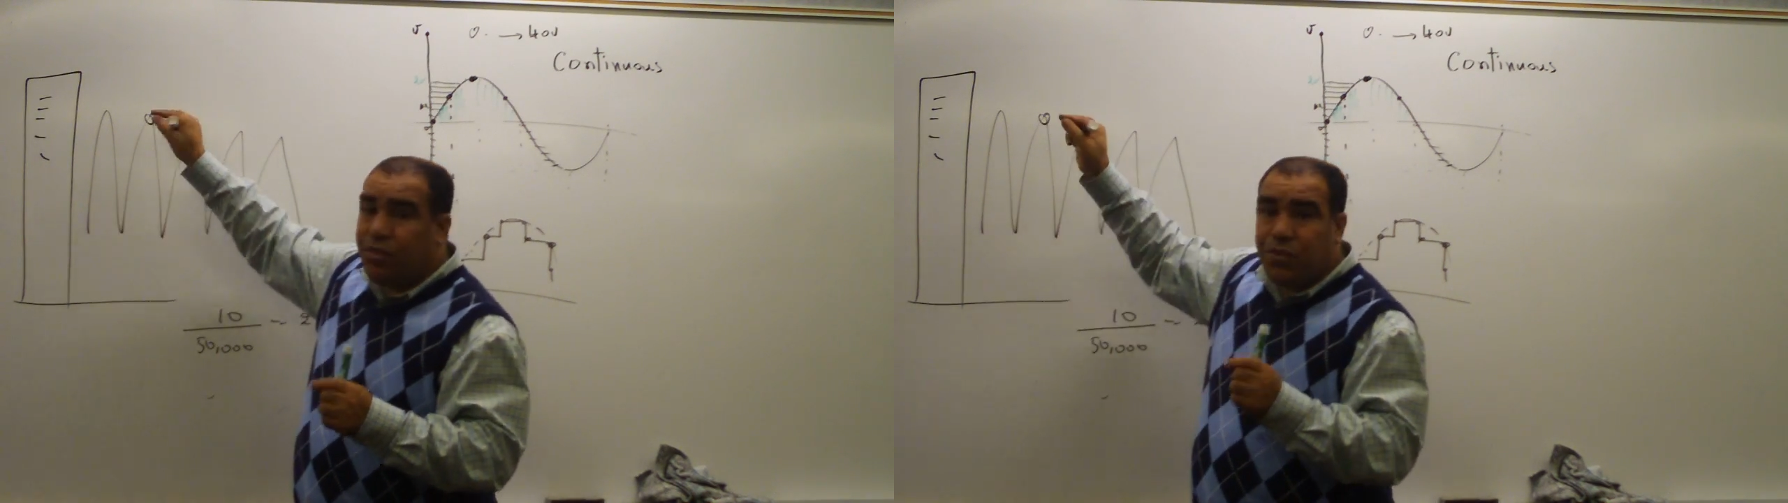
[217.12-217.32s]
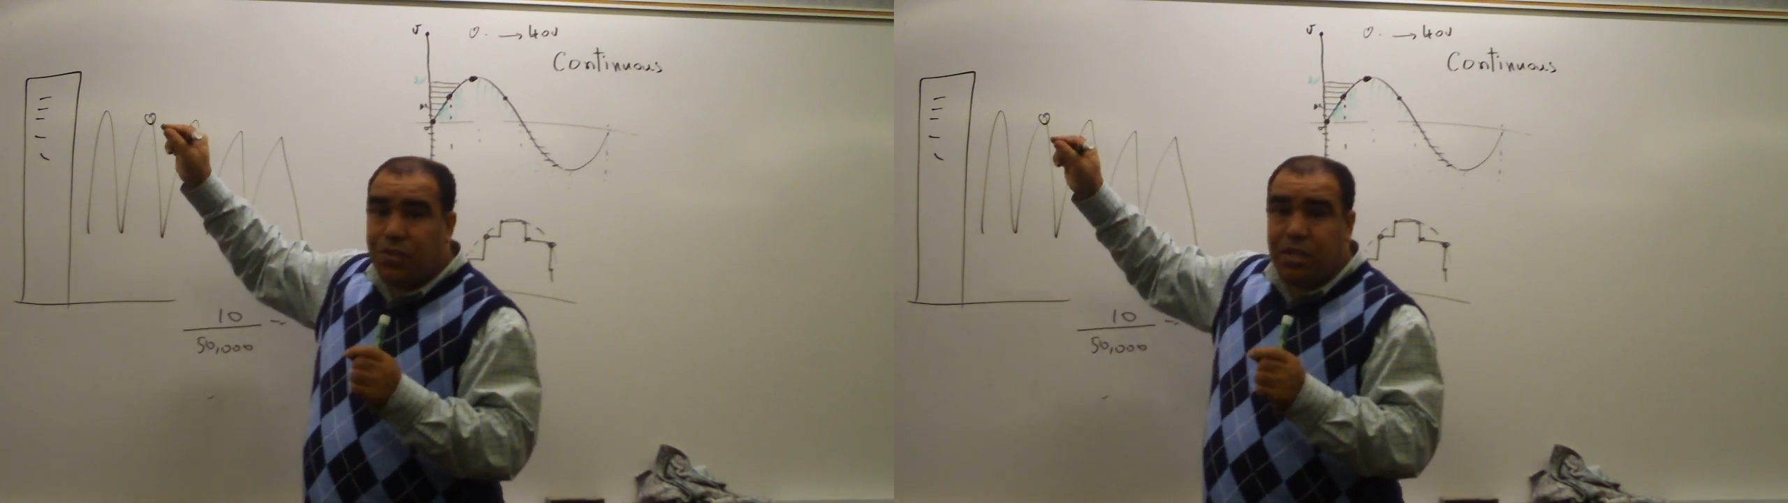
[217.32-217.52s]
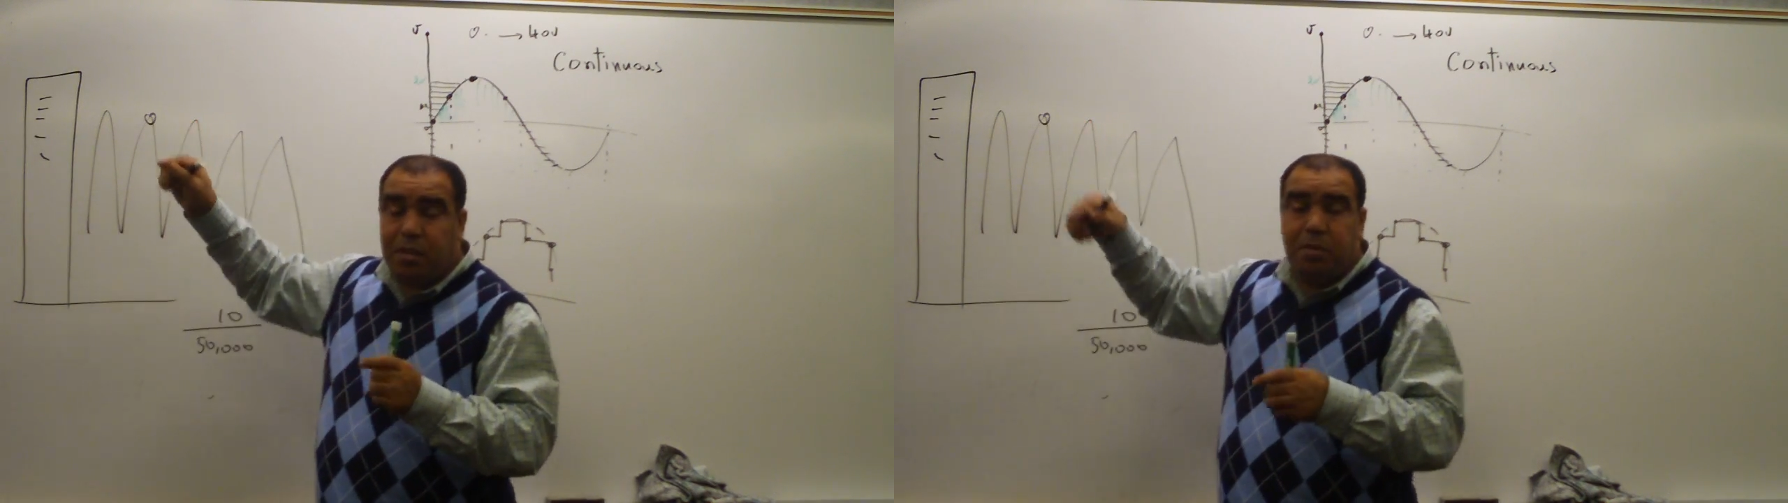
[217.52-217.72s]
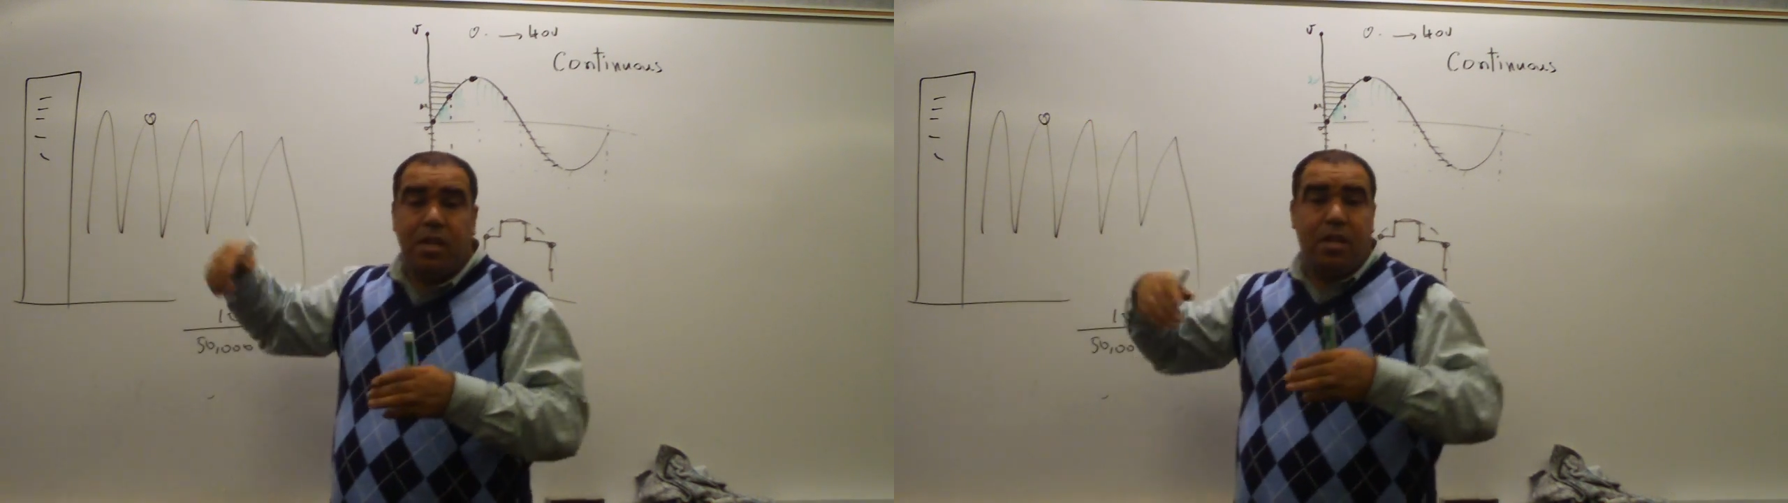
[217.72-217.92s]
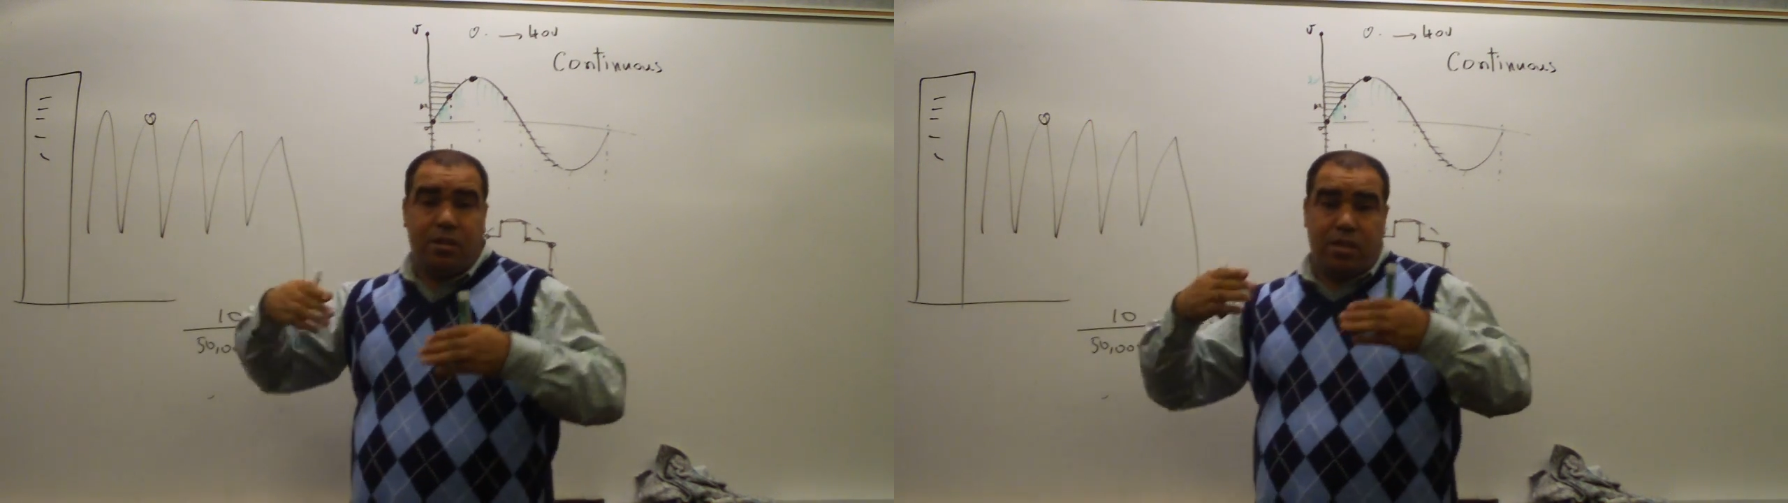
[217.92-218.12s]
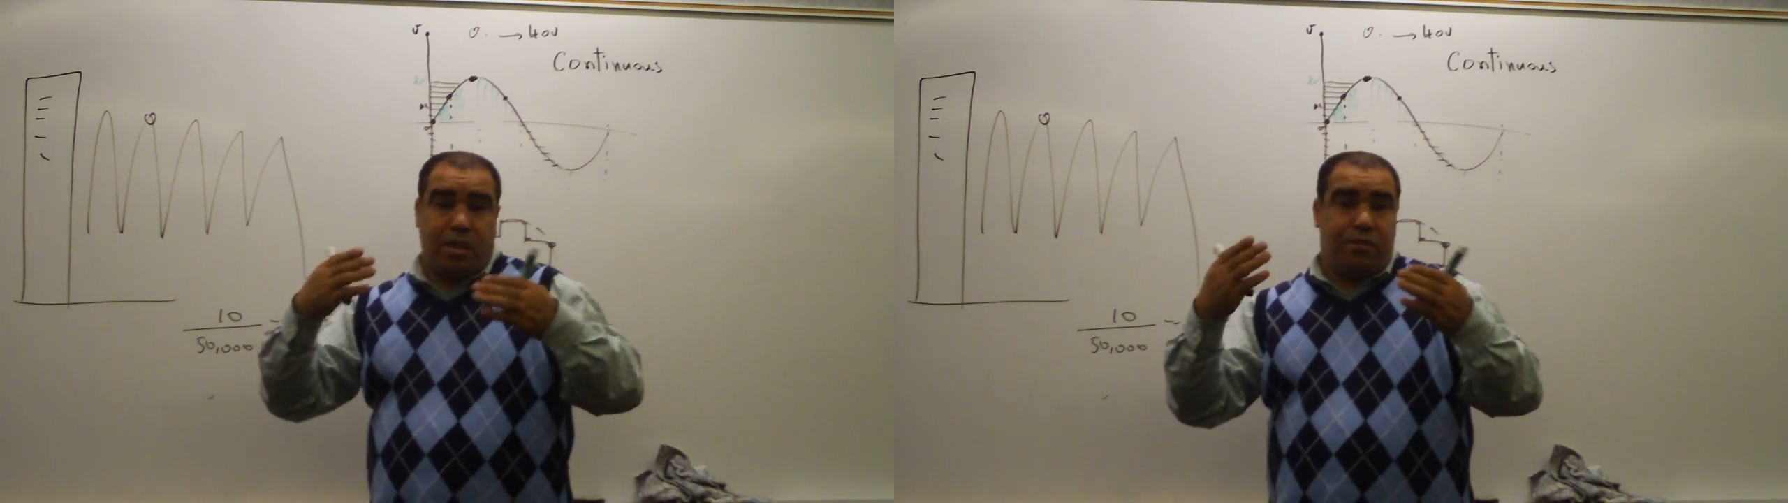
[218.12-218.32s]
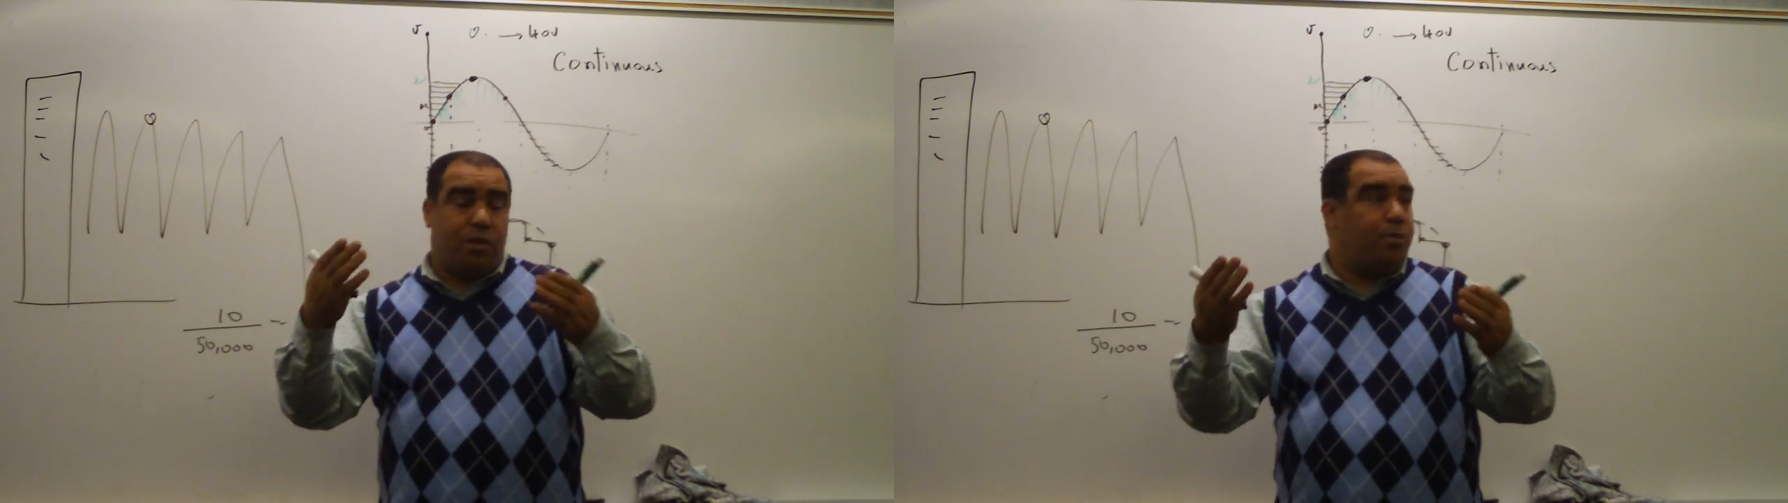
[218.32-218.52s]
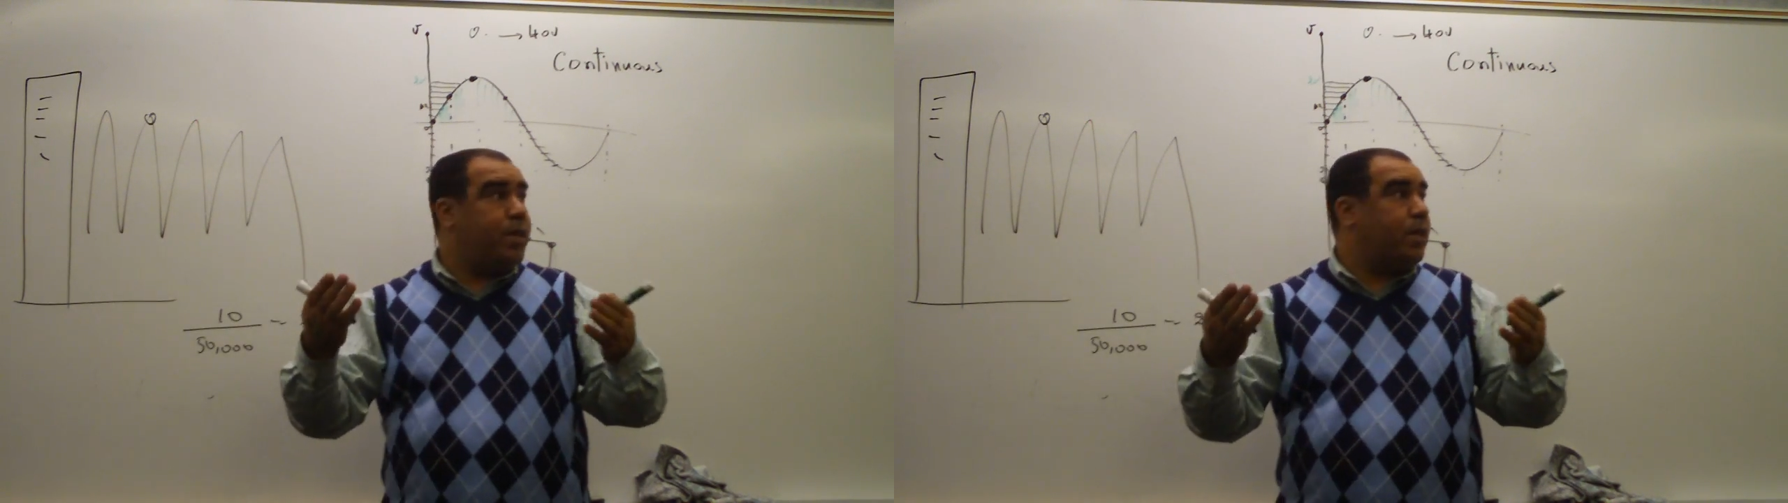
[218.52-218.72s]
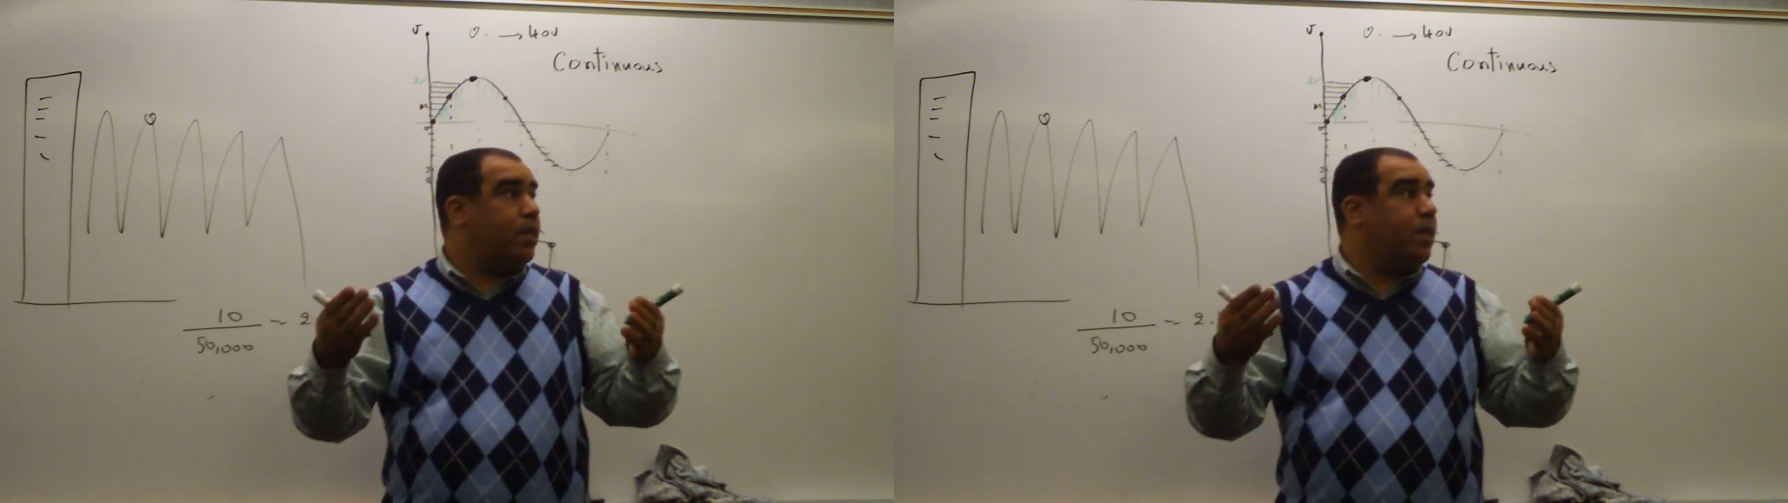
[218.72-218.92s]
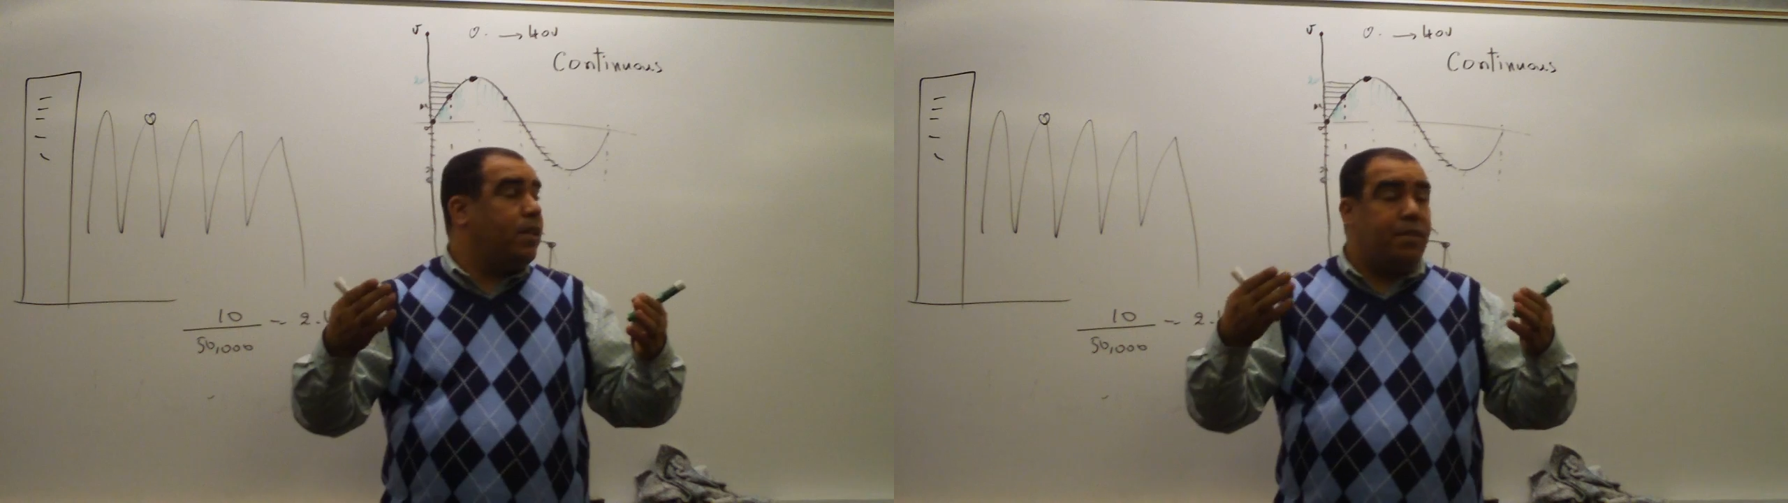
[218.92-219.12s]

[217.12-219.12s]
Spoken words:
of step, therefore we can